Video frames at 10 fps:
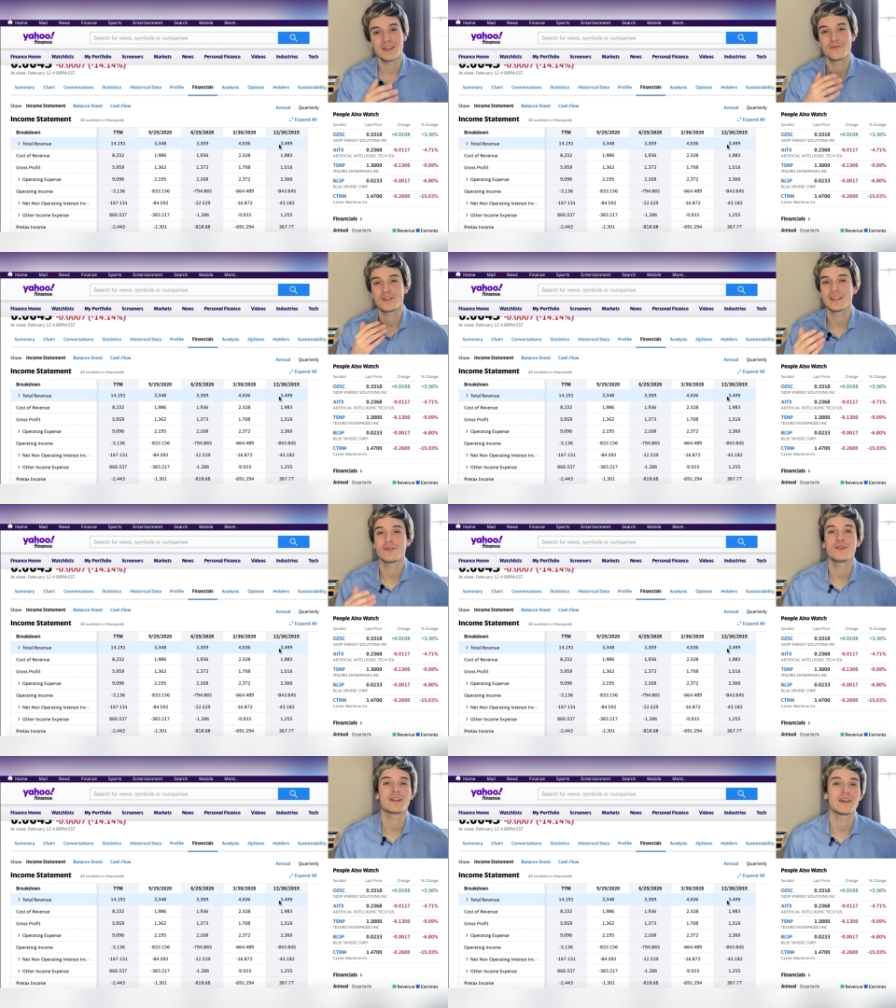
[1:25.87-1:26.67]
If we take a
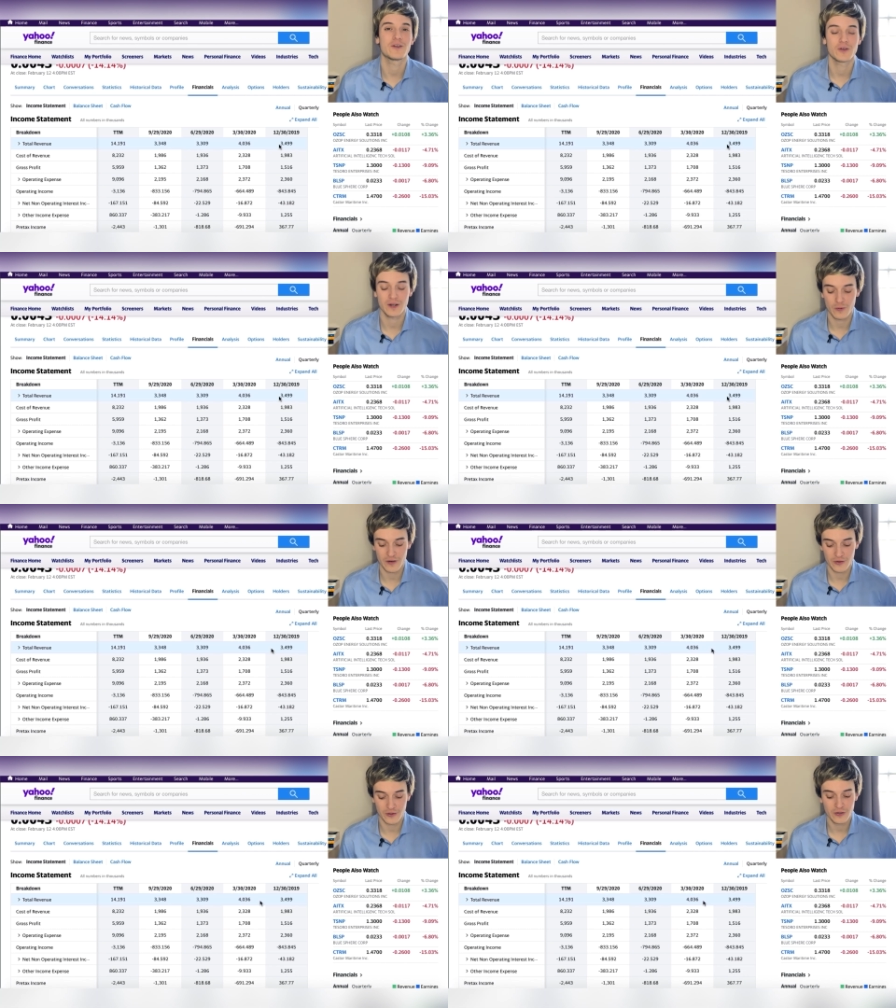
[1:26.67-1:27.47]
look at their quarterly
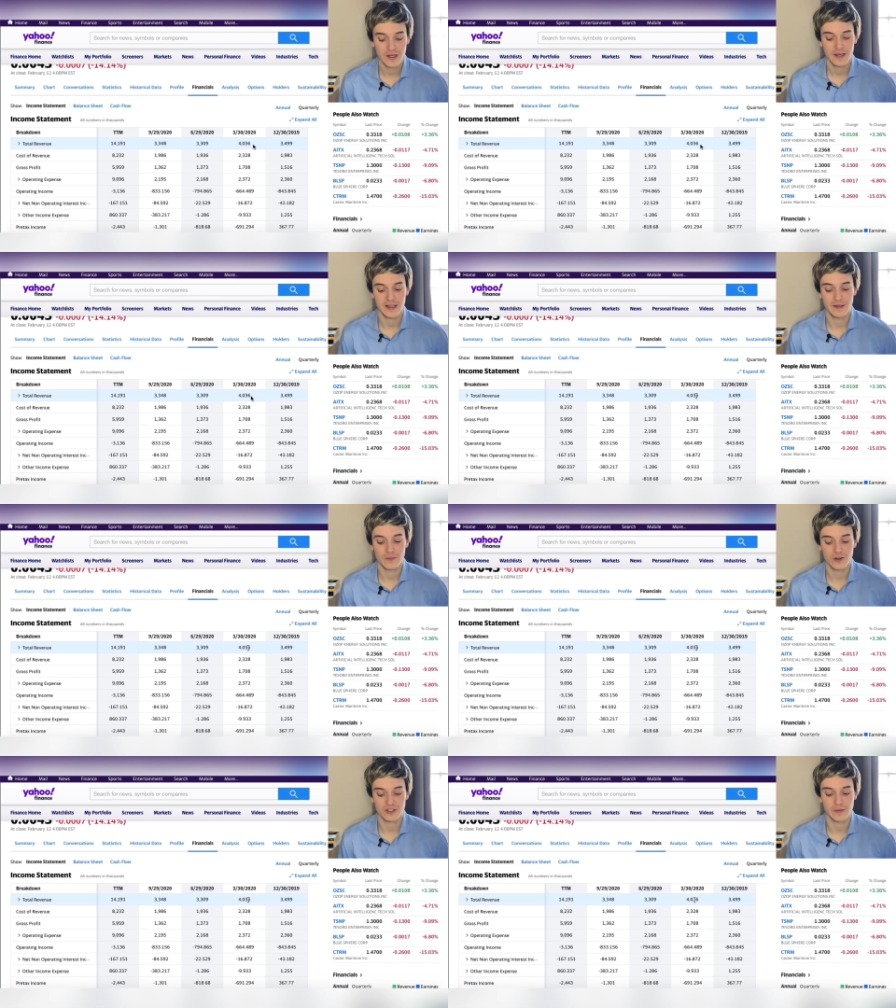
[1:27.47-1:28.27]
revenue, in
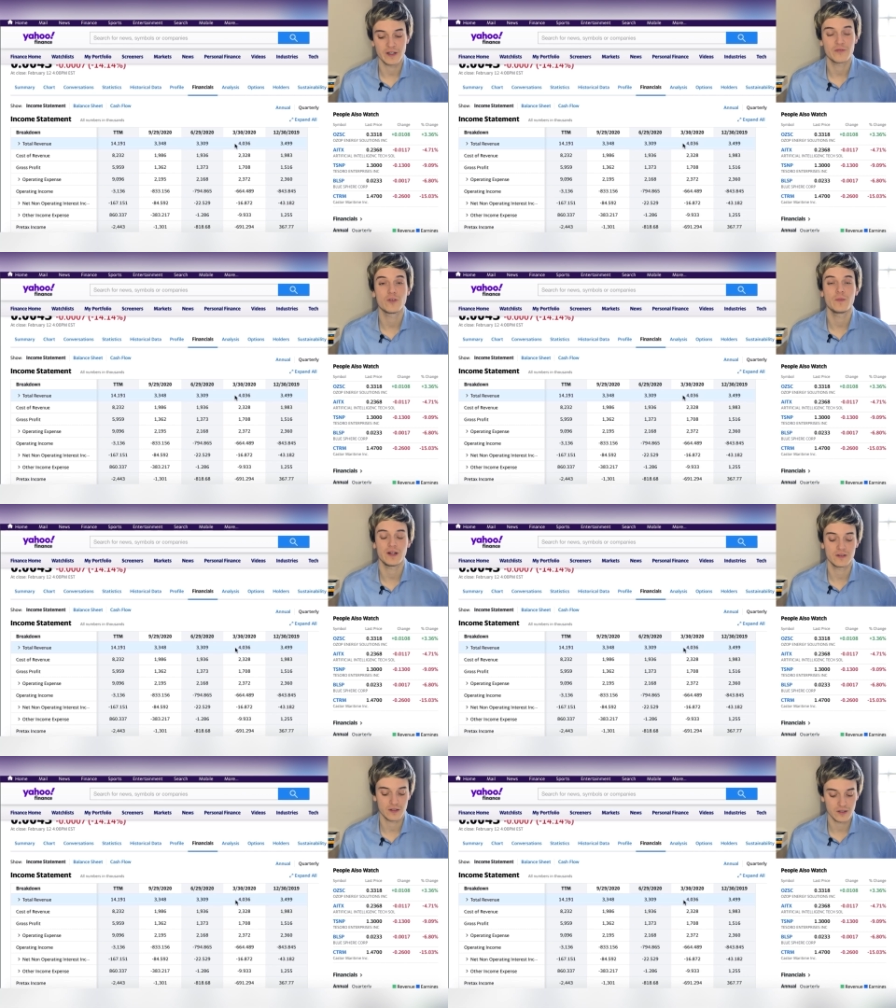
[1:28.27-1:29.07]
March they made $4 million,